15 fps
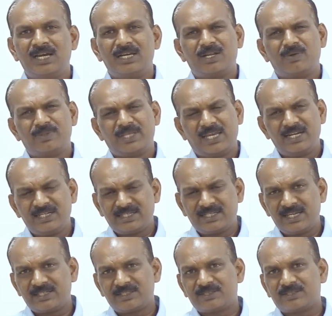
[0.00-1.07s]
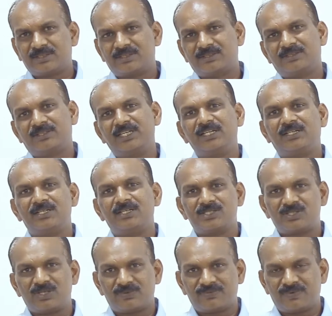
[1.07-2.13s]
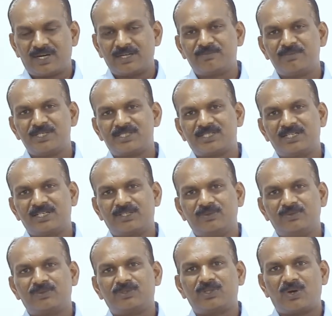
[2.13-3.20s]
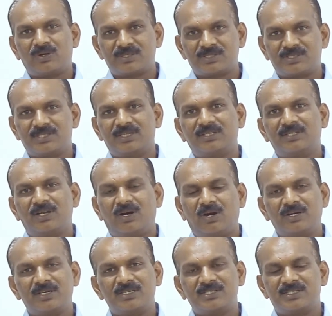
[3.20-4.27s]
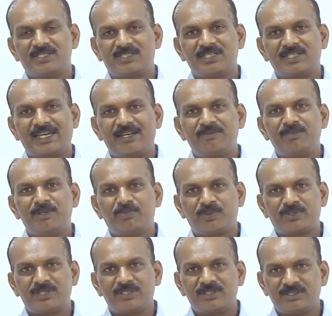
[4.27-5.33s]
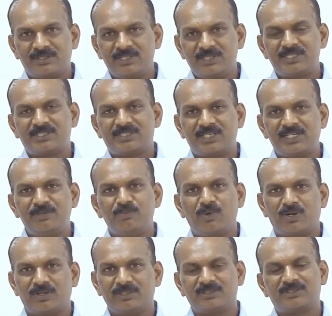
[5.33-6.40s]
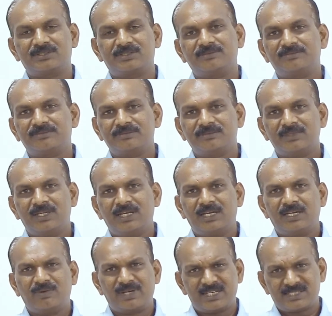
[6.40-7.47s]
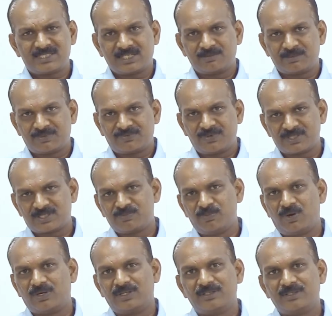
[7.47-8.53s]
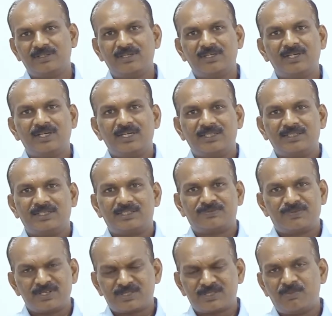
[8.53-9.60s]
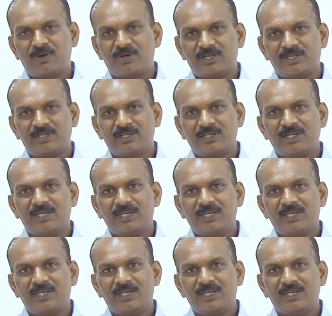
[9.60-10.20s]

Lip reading: Now the entire thinkers of administrative thoughts and organization can be put under these three models. Now let us take up the first model. That is first model